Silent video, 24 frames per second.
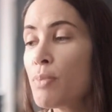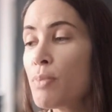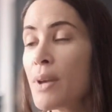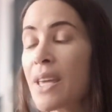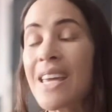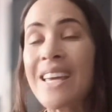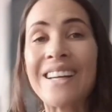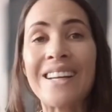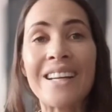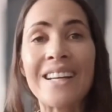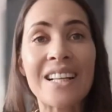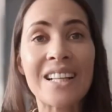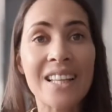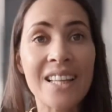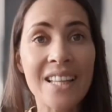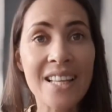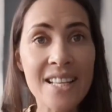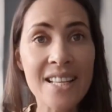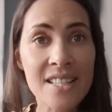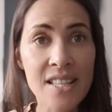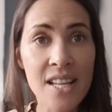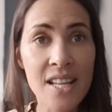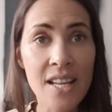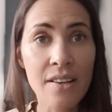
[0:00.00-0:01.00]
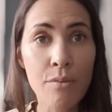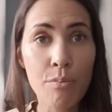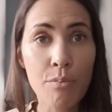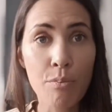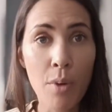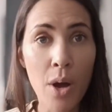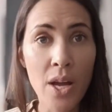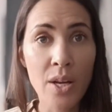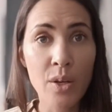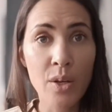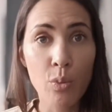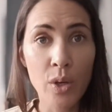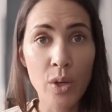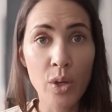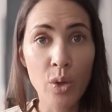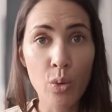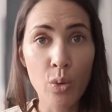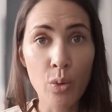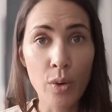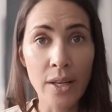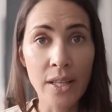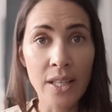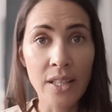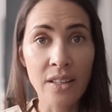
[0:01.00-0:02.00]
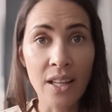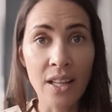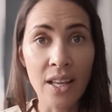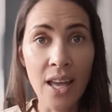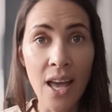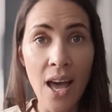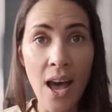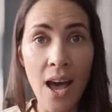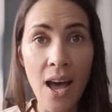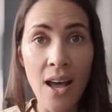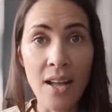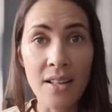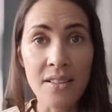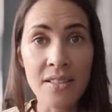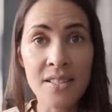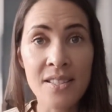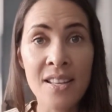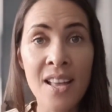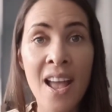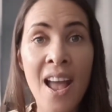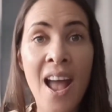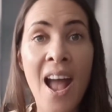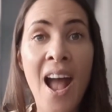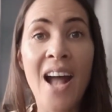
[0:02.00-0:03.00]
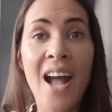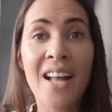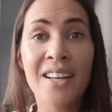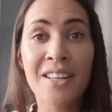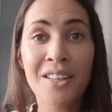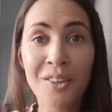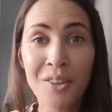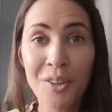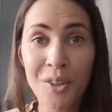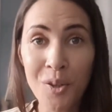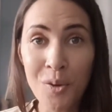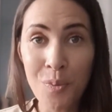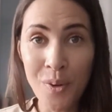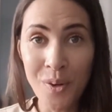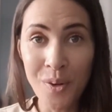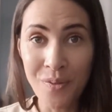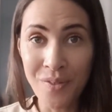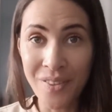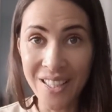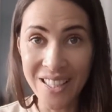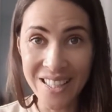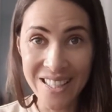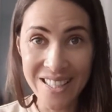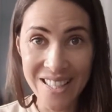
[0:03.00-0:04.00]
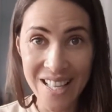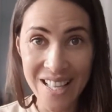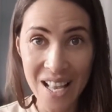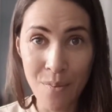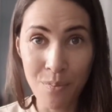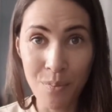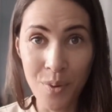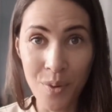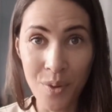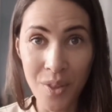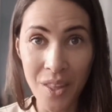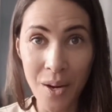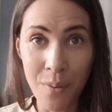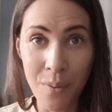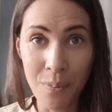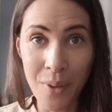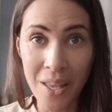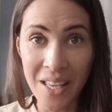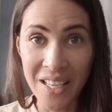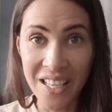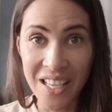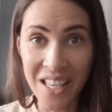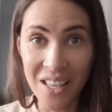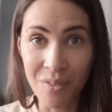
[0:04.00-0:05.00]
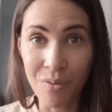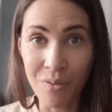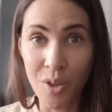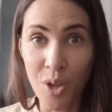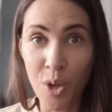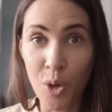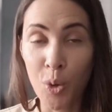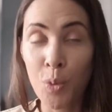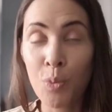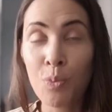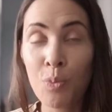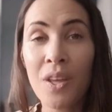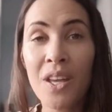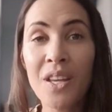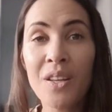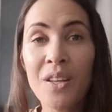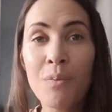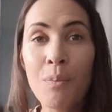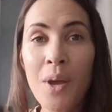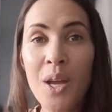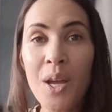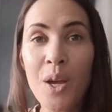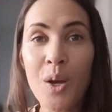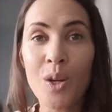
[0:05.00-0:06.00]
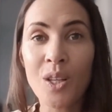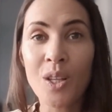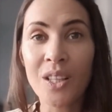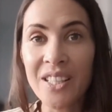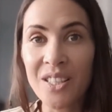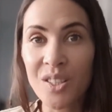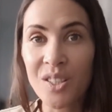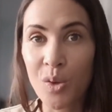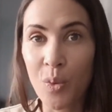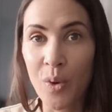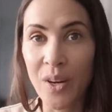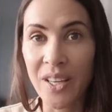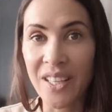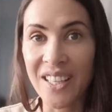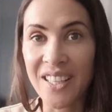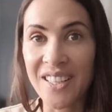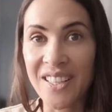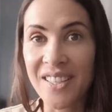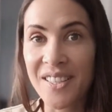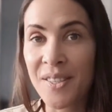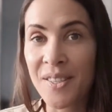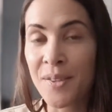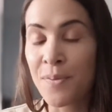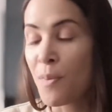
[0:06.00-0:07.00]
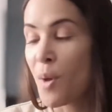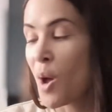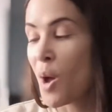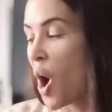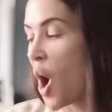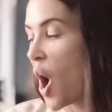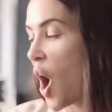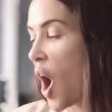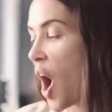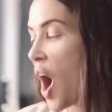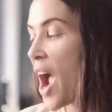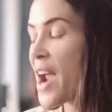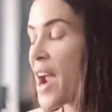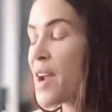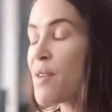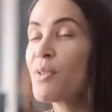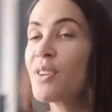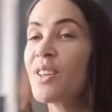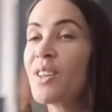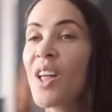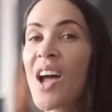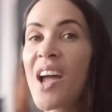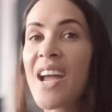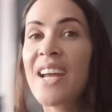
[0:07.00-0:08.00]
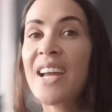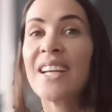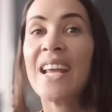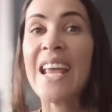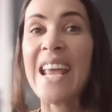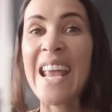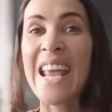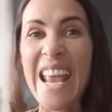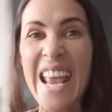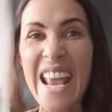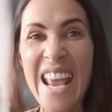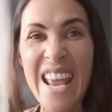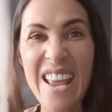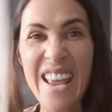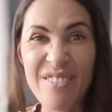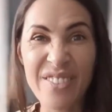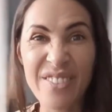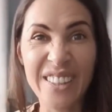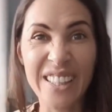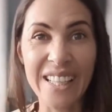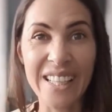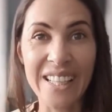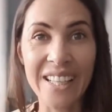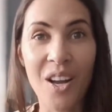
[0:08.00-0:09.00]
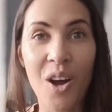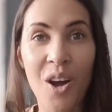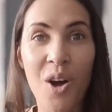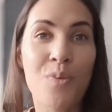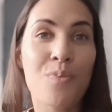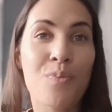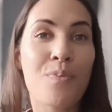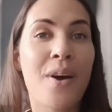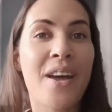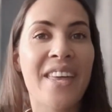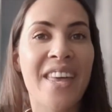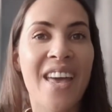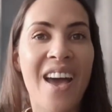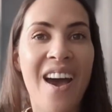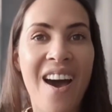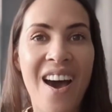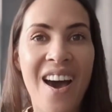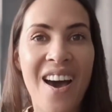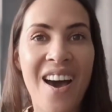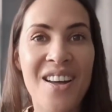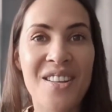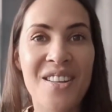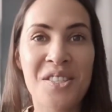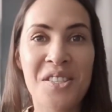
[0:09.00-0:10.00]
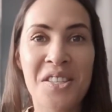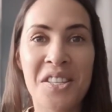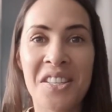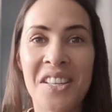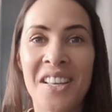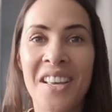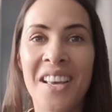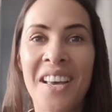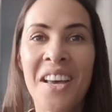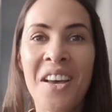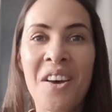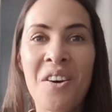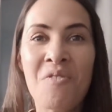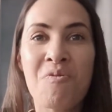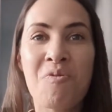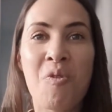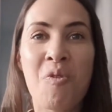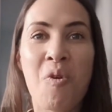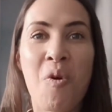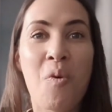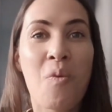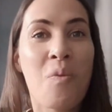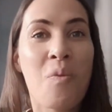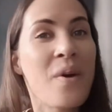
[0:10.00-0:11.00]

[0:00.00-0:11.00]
in a clear state of mind when you're reading the cards. And a little bit of an example that I'm going to give you. In my early 20s, I relied heavily on my cards for when